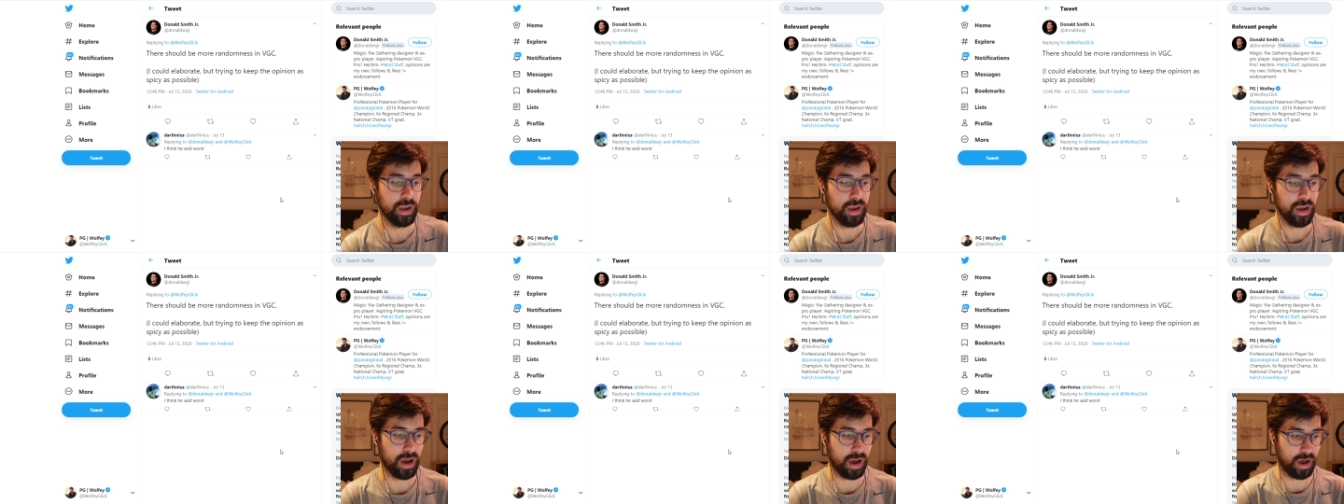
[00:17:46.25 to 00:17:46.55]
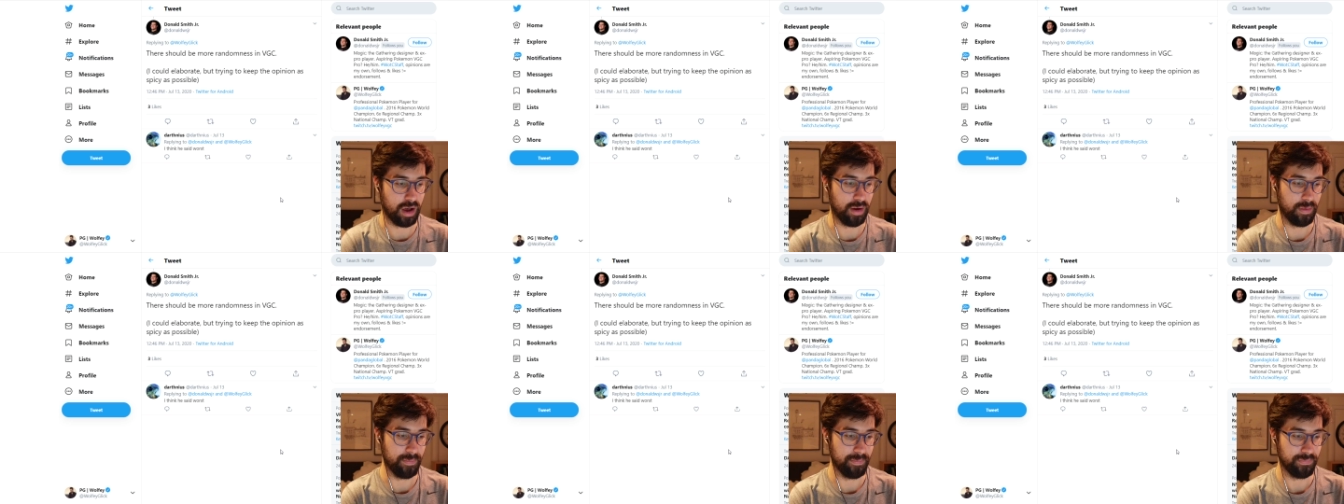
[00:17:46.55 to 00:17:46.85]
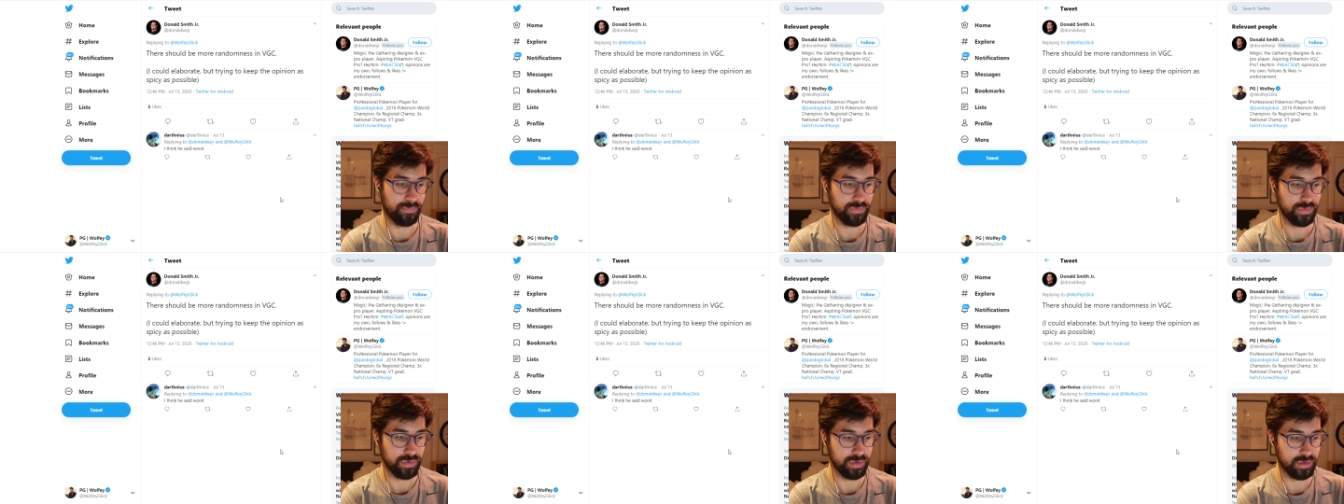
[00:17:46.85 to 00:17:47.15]
Um,
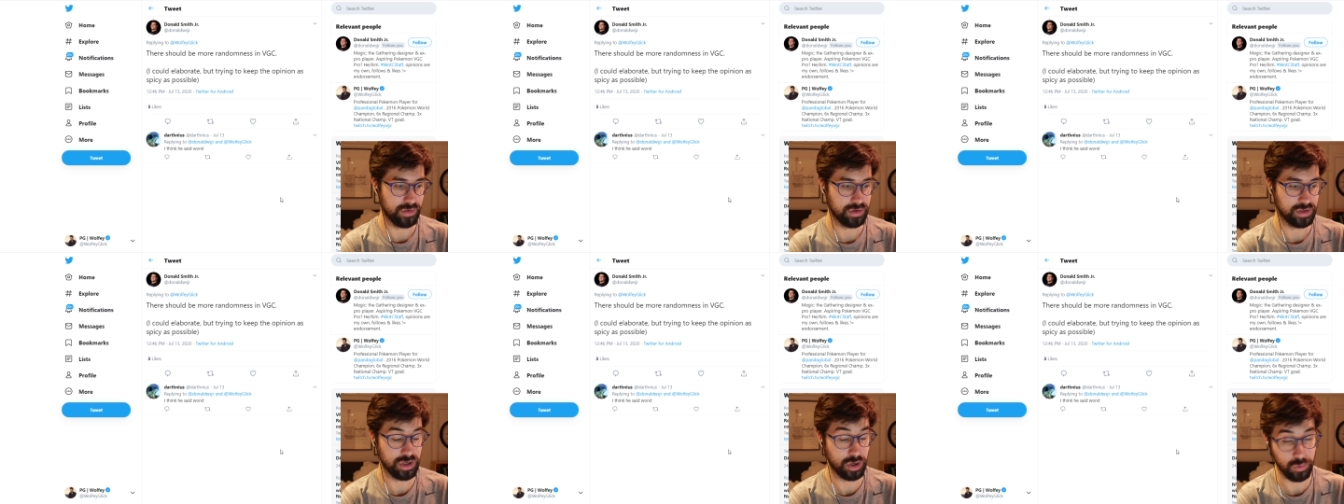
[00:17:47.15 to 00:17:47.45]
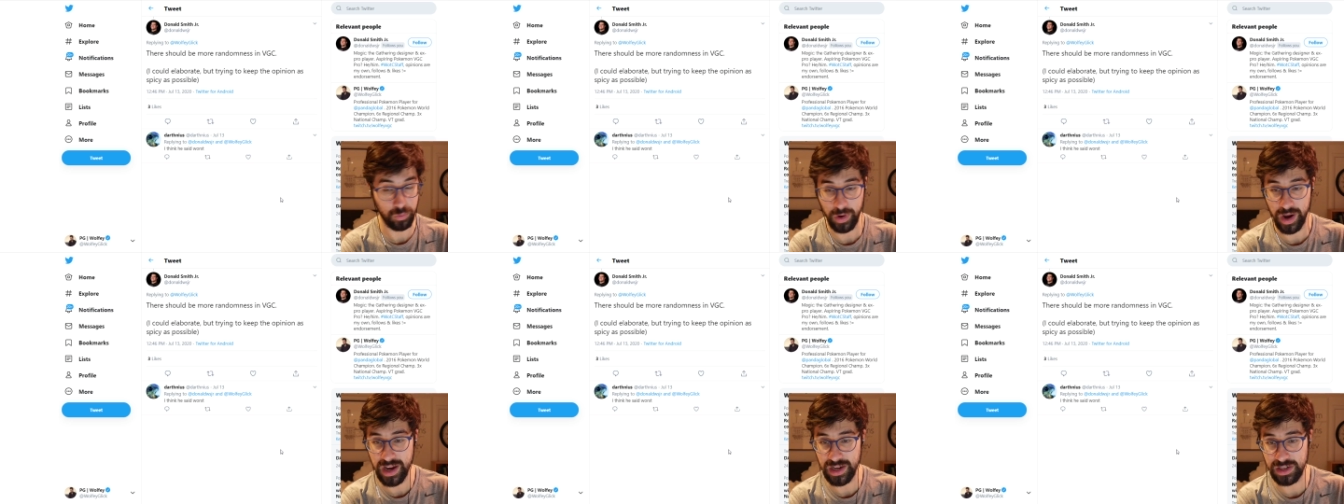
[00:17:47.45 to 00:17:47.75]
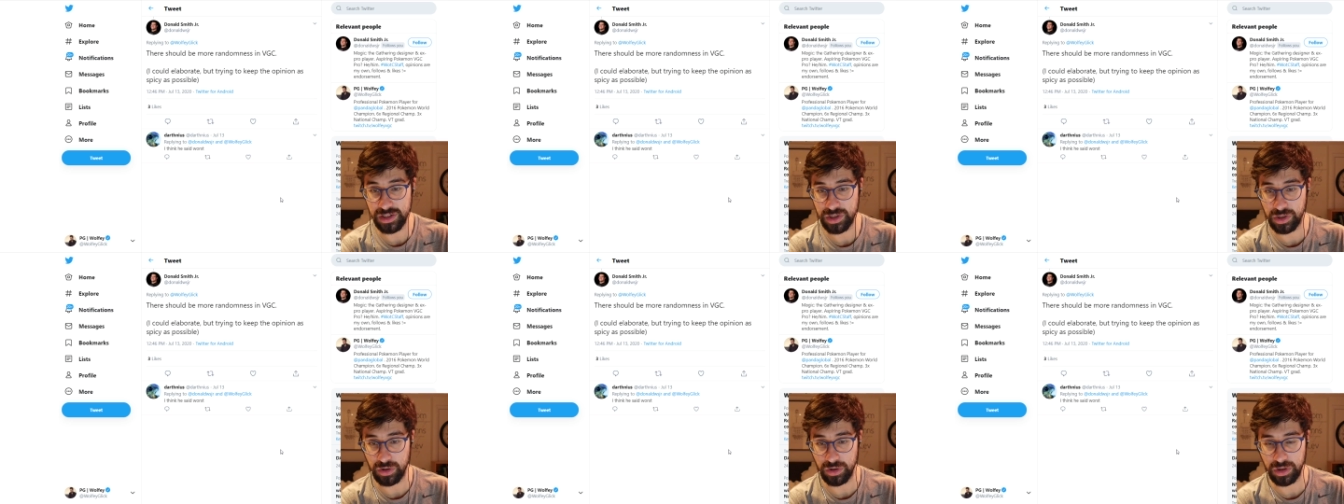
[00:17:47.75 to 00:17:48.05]
terrain
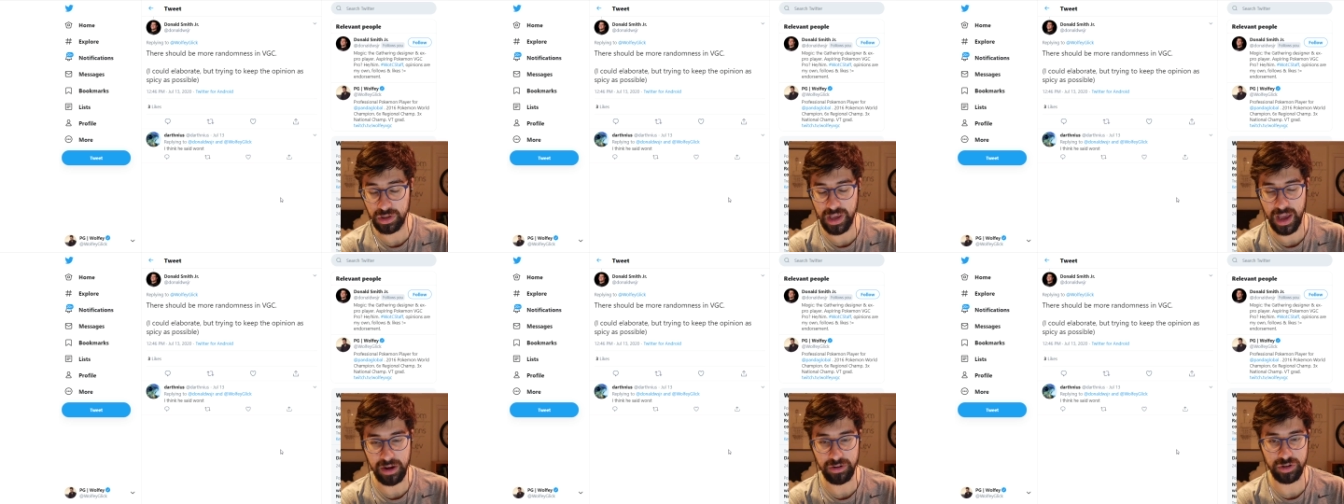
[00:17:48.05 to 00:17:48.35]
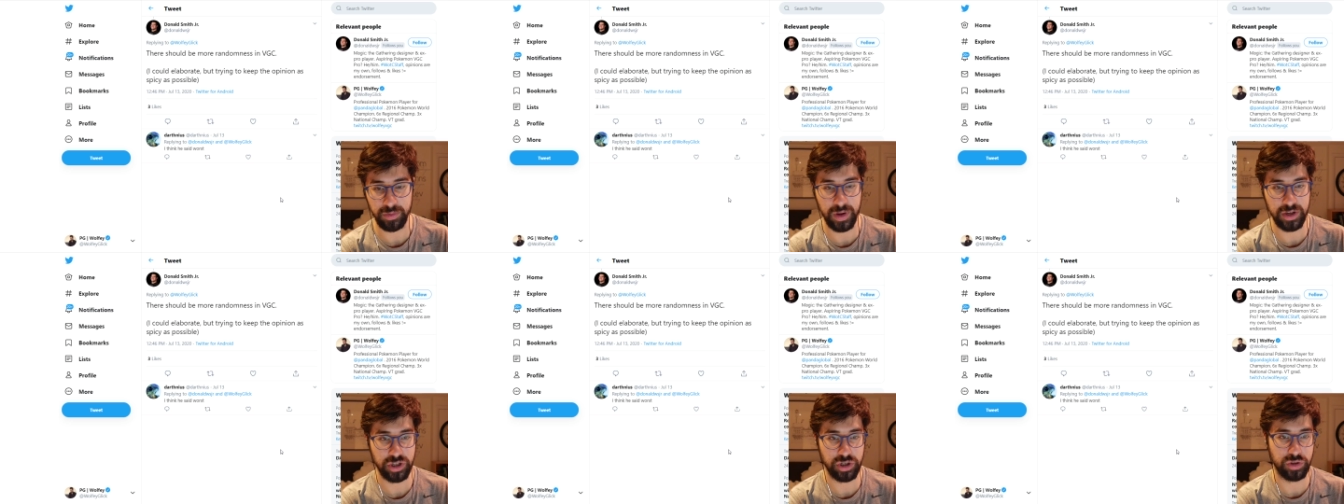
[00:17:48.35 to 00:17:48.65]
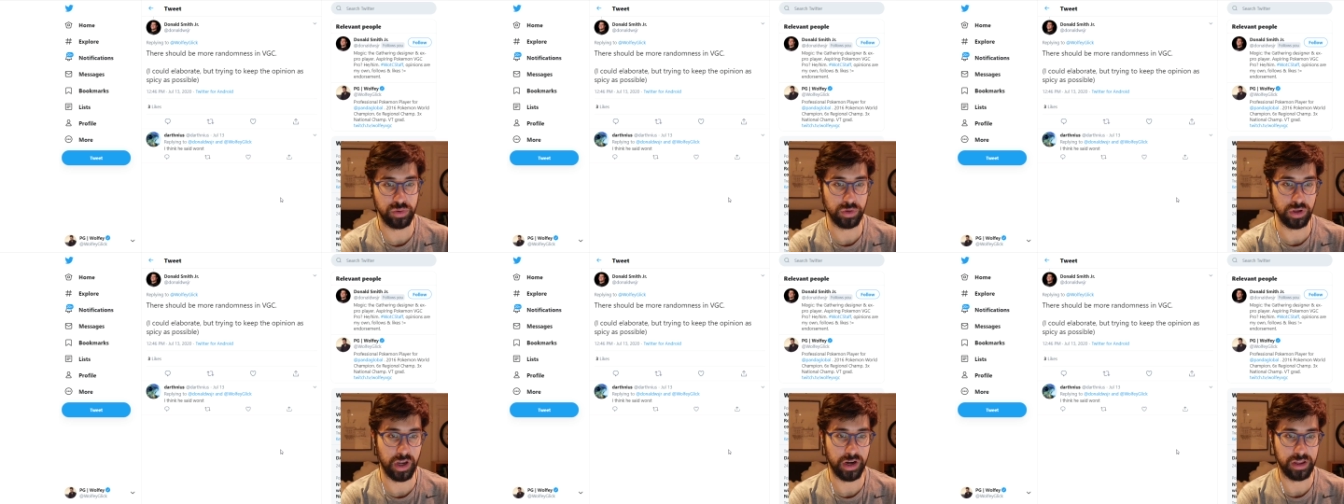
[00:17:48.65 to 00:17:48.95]
is a good countermeasure
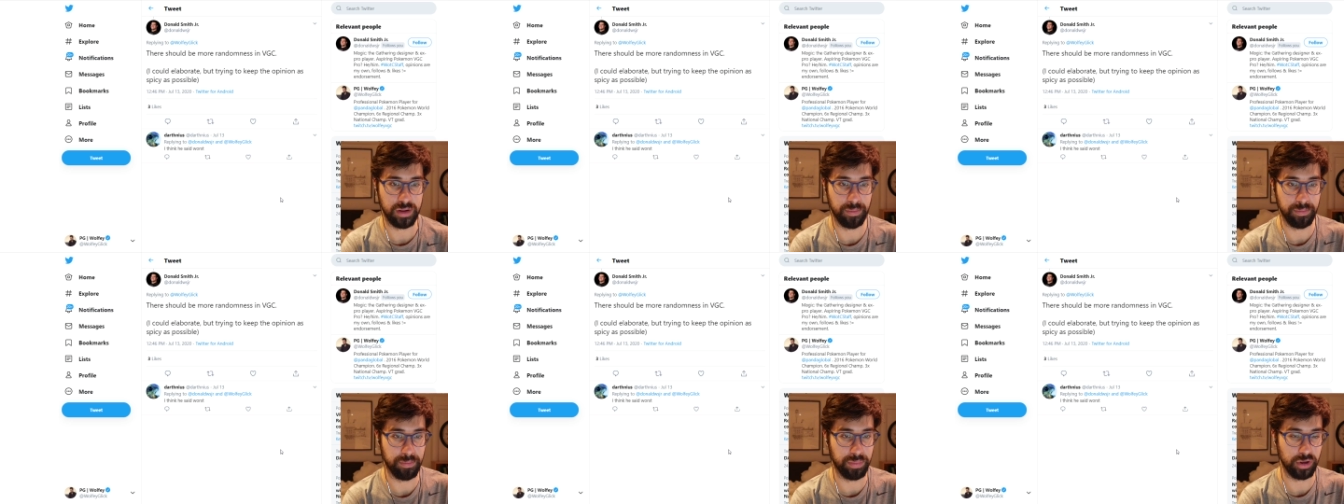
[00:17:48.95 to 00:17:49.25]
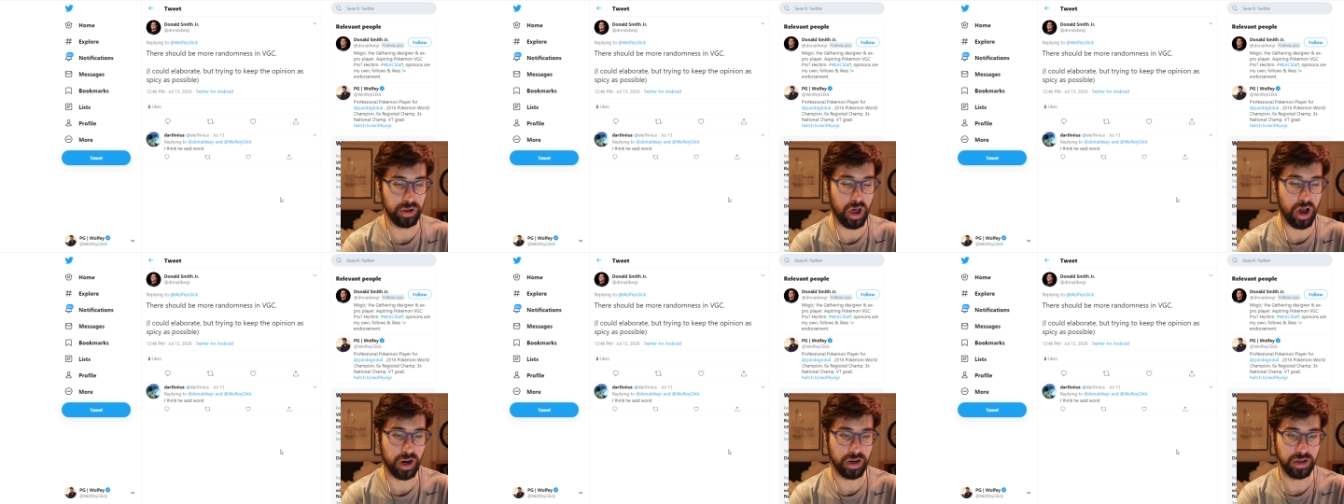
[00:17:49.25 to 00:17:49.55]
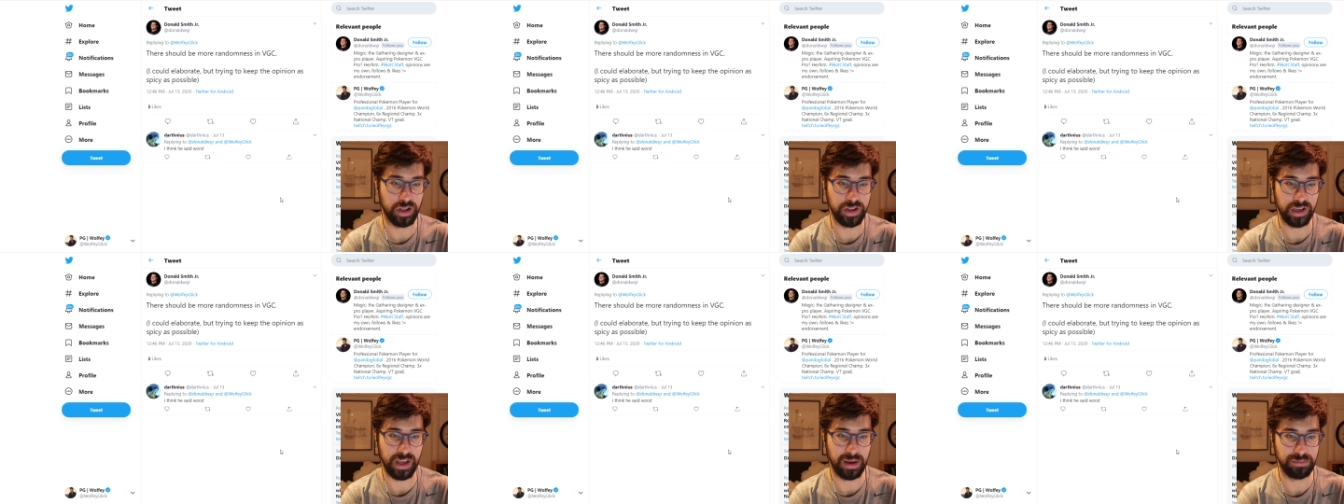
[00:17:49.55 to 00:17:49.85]
to a lot of the
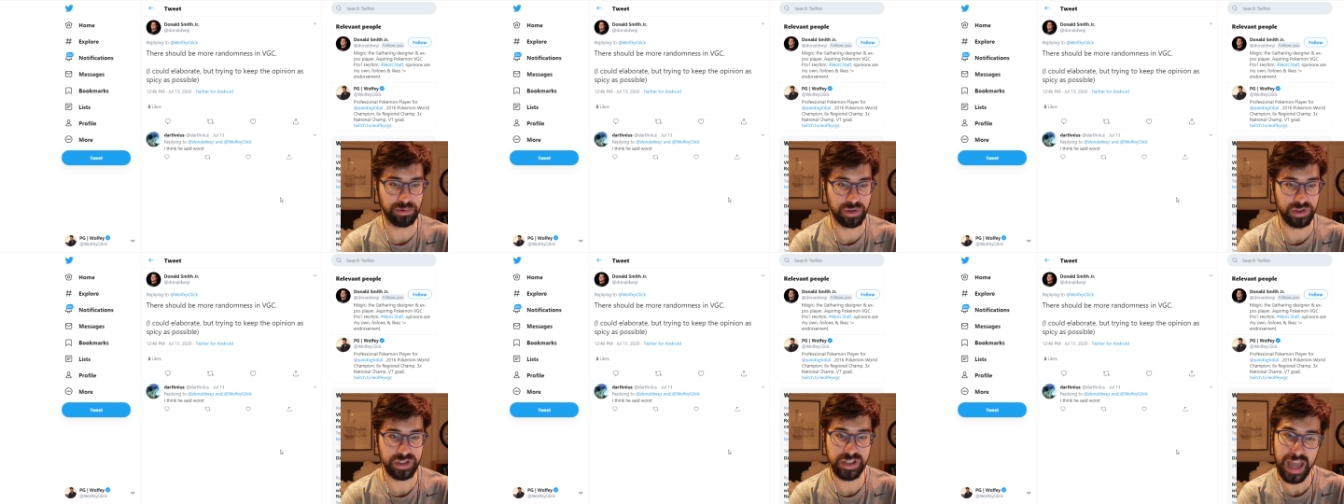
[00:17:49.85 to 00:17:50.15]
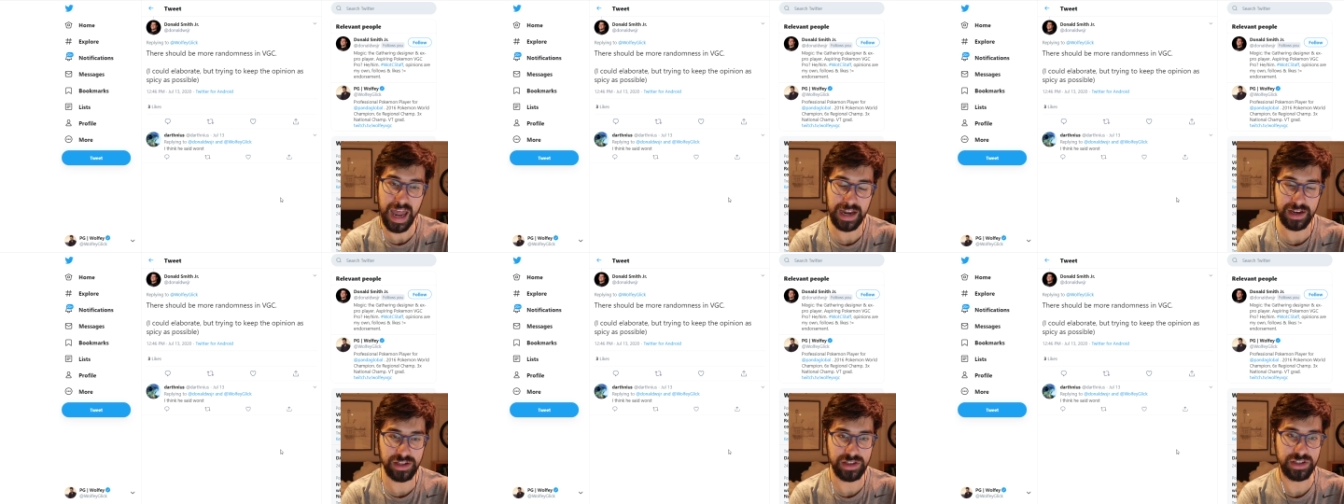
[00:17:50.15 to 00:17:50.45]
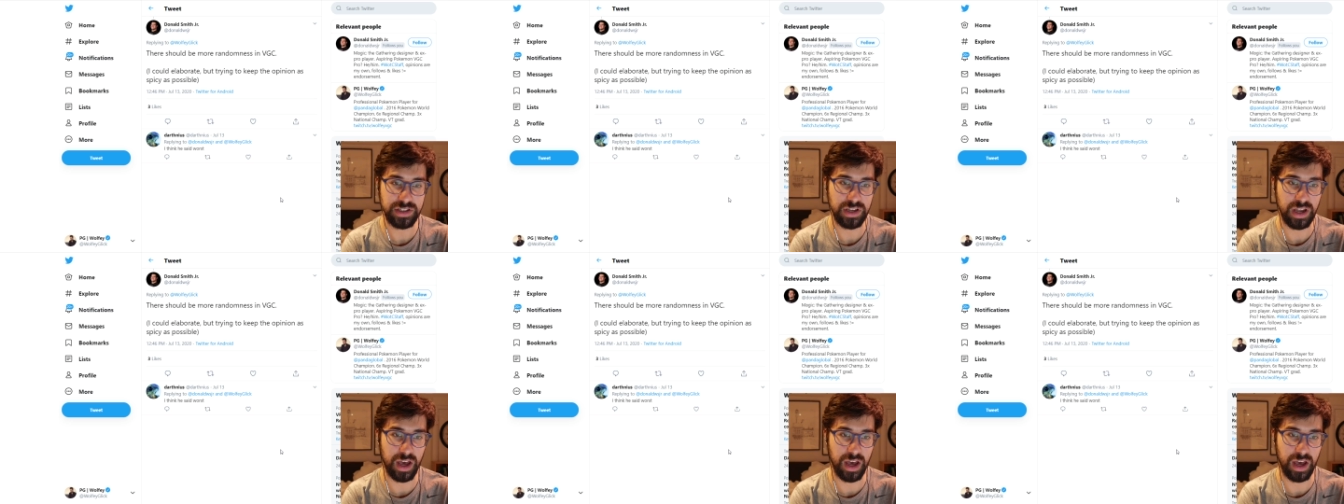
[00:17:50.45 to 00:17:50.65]
Bologna that comes with status.